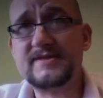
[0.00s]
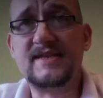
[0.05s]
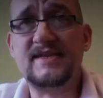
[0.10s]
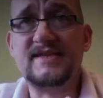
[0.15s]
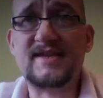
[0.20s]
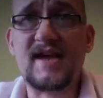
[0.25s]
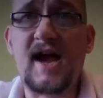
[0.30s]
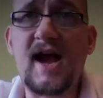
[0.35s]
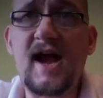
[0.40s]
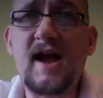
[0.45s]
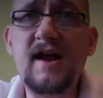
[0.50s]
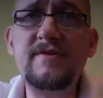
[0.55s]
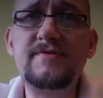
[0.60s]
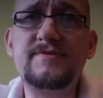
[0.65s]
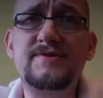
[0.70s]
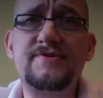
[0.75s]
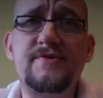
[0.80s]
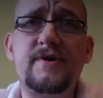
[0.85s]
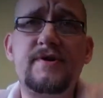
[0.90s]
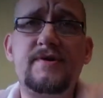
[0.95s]
that's the
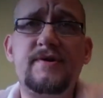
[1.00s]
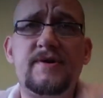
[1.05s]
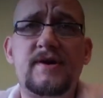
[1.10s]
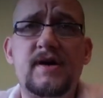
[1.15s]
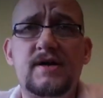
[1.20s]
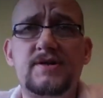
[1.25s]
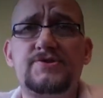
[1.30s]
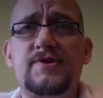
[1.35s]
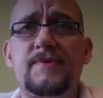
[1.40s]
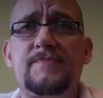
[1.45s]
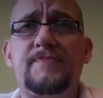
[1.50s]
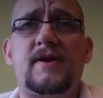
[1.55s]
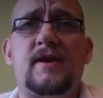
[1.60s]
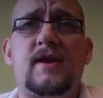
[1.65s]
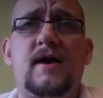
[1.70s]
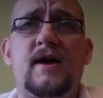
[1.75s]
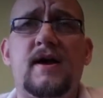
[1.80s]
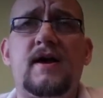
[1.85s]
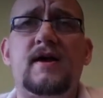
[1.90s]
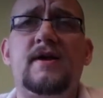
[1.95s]
entire
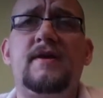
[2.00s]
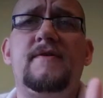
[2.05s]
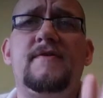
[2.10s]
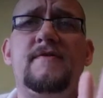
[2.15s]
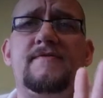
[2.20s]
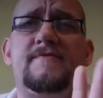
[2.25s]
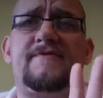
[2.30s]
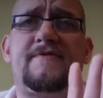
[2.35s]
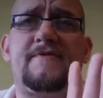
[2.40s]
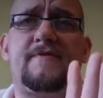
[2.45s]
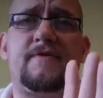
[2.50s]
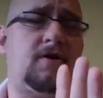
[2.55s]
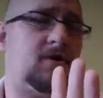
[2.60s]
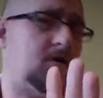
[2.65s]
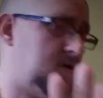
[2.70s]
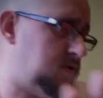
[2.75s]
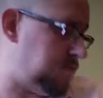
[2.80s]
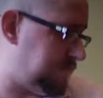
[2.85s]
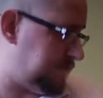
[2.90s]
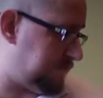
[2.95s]
dripping line
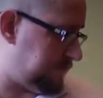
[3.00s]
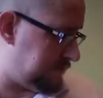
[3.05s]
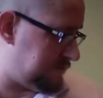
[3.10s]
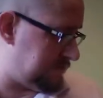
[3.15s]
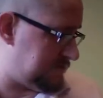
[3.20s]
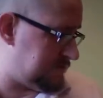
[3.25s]
from